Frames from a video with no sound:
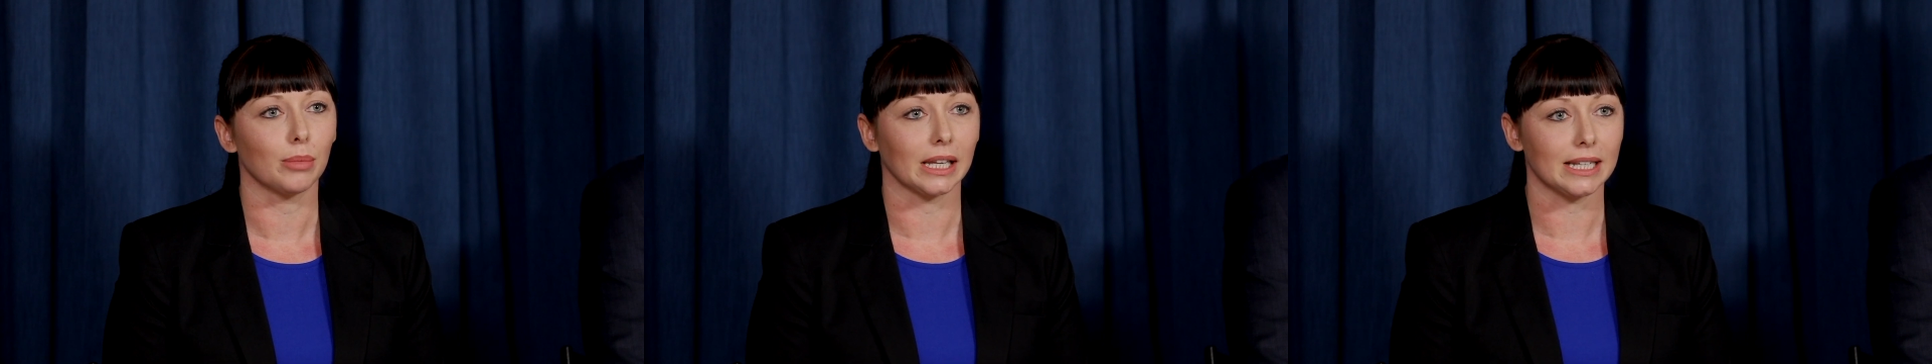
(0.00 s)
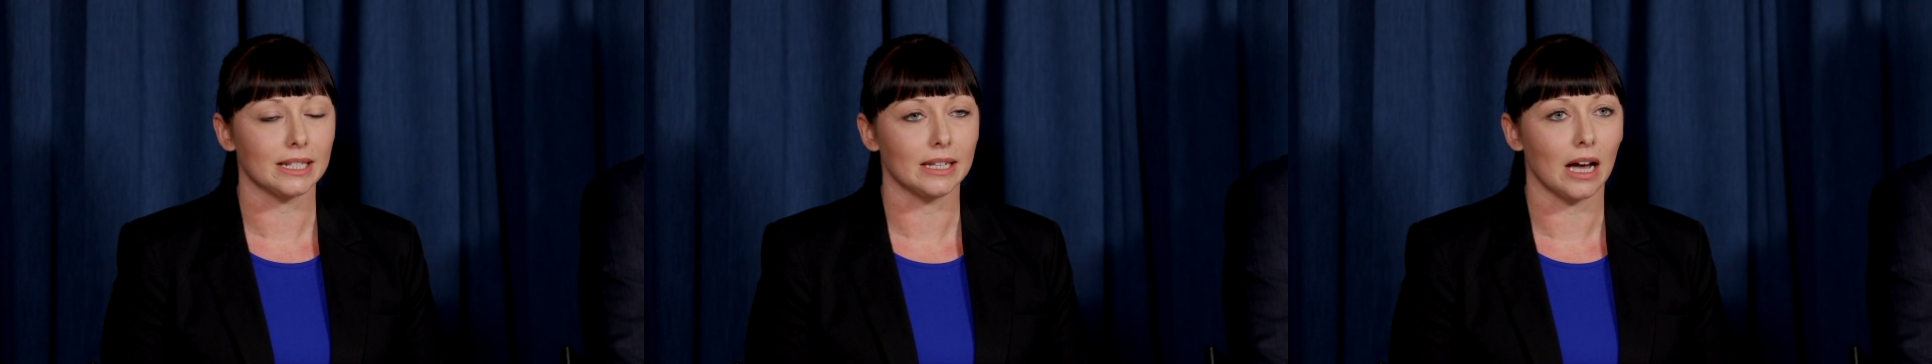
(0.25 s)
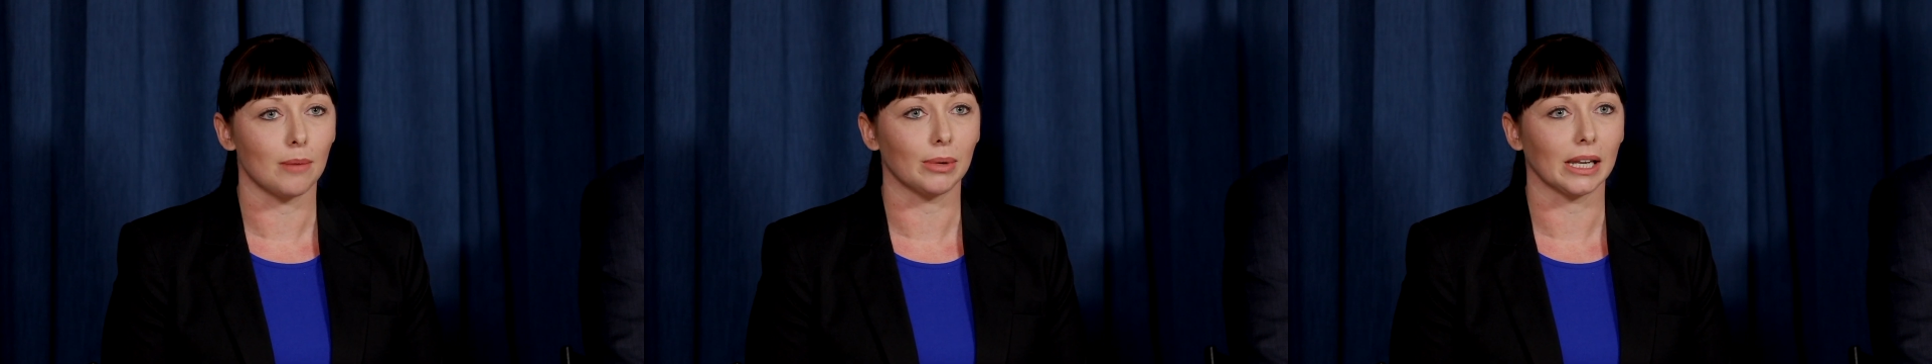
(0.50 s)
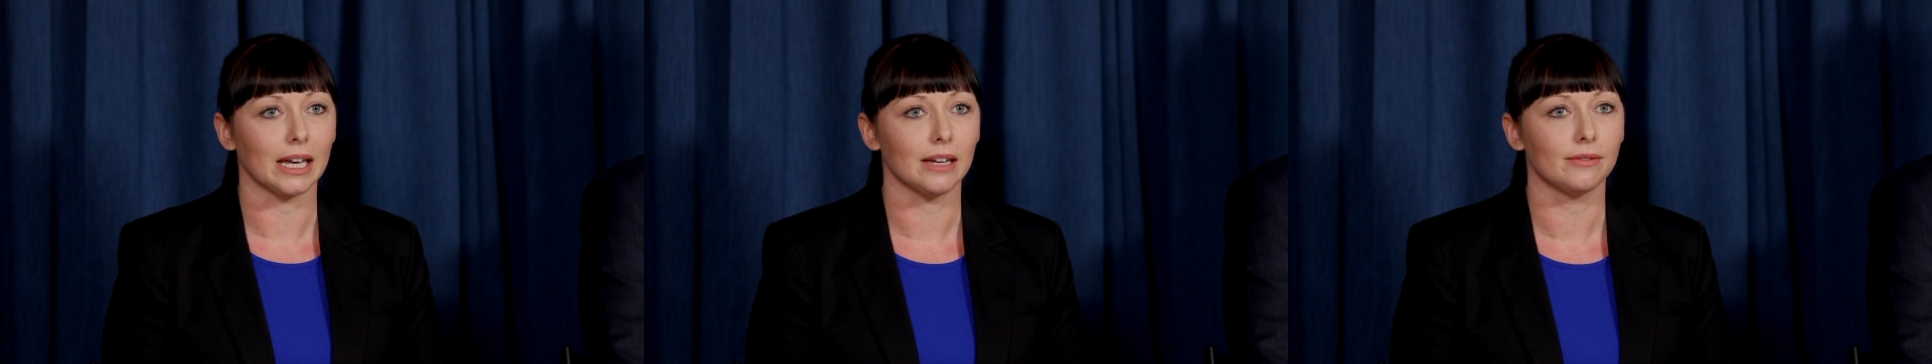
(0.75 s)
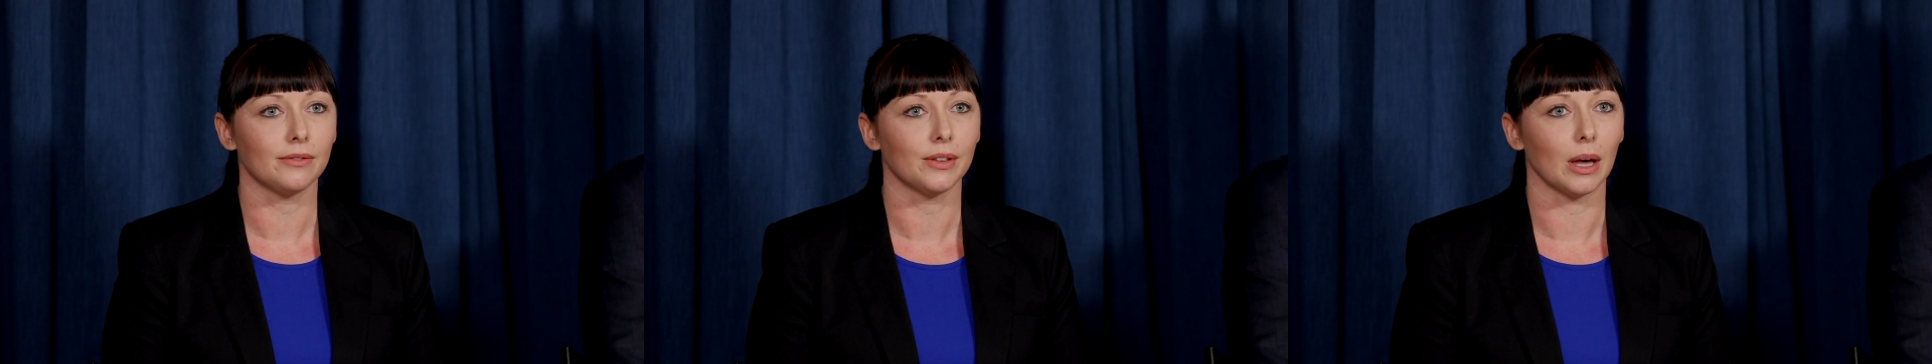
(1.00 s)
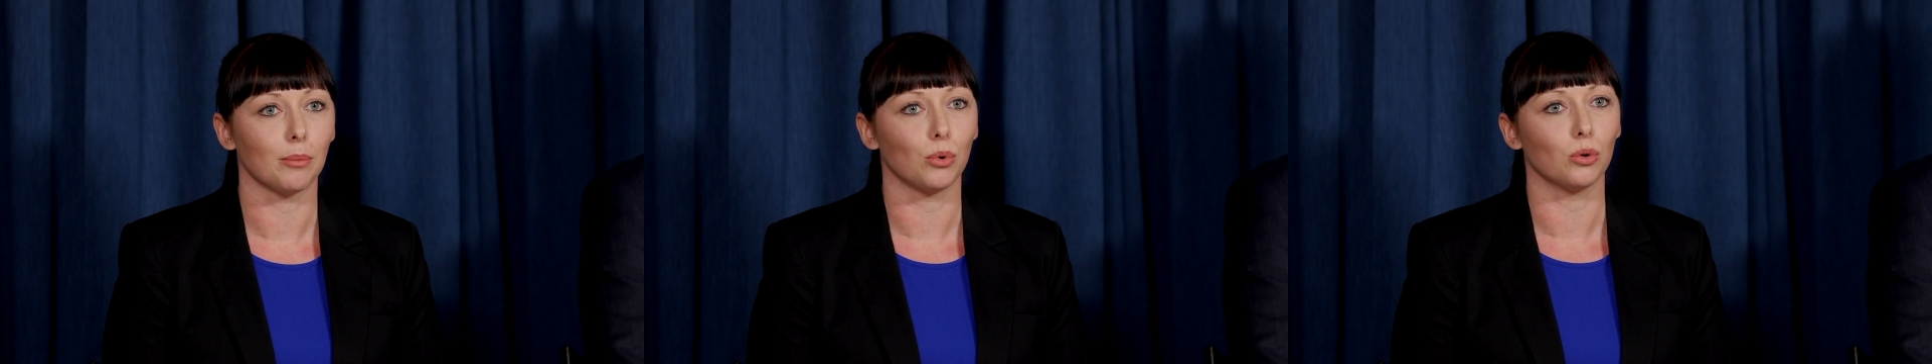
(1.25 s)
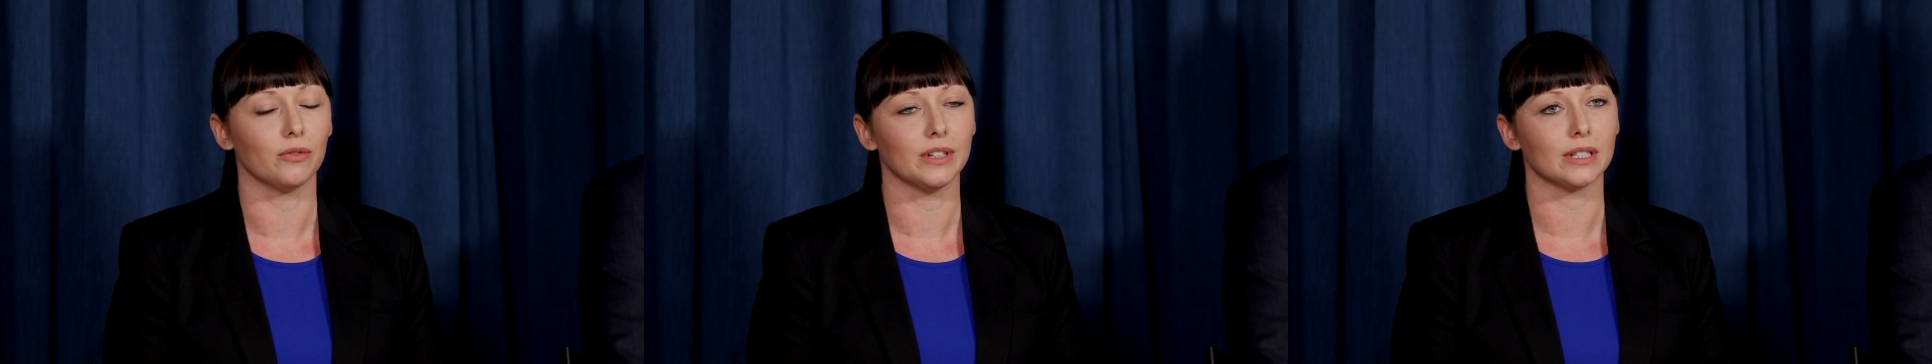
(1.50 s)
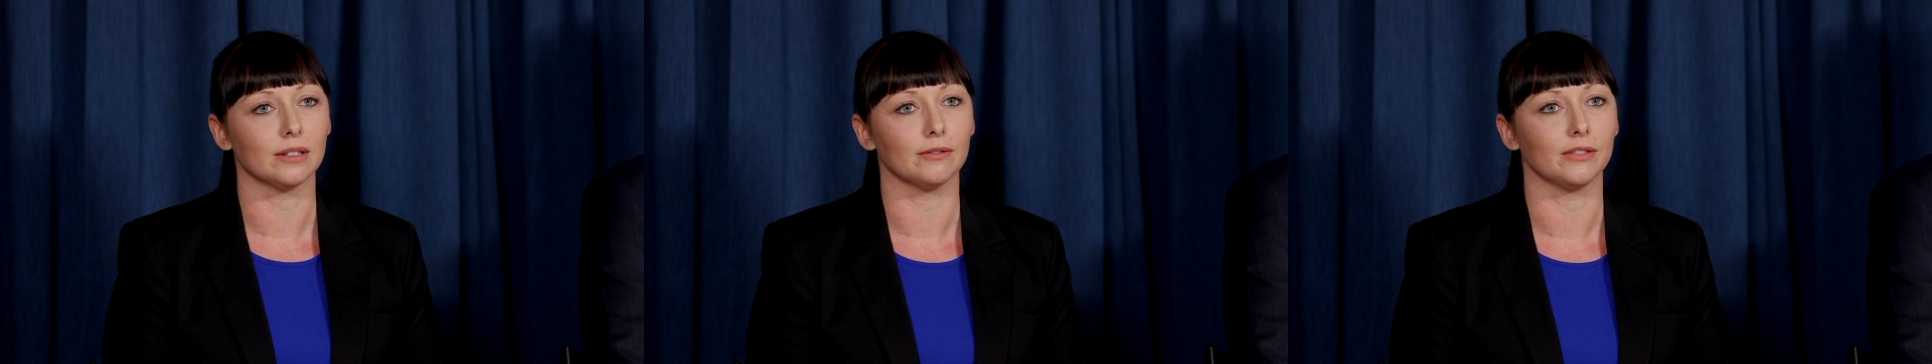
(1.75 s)
police now believe that Paul
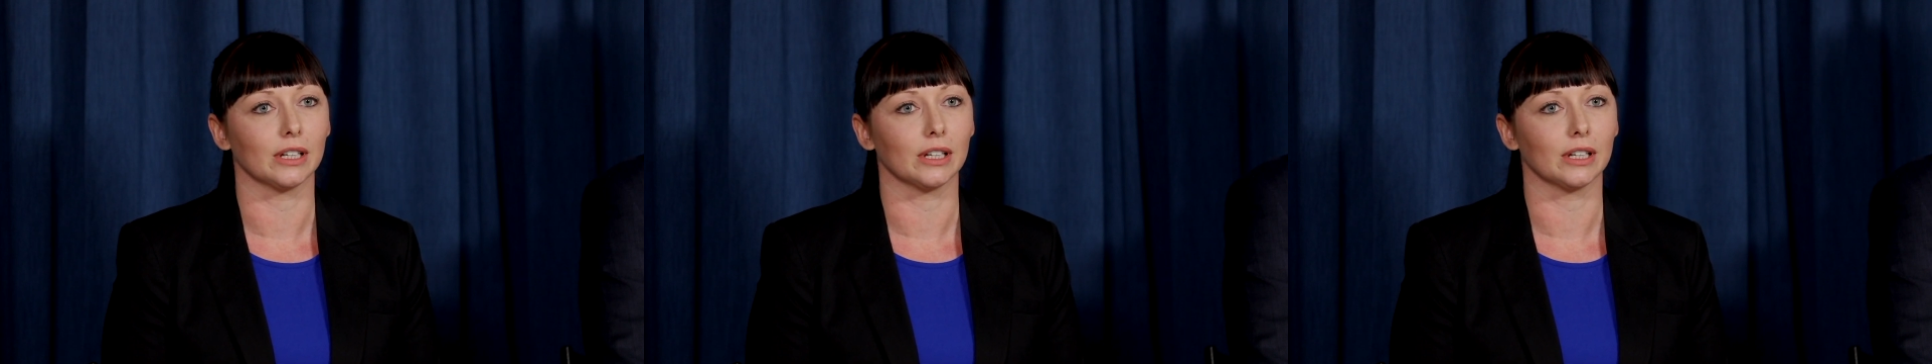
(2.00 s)
Vincent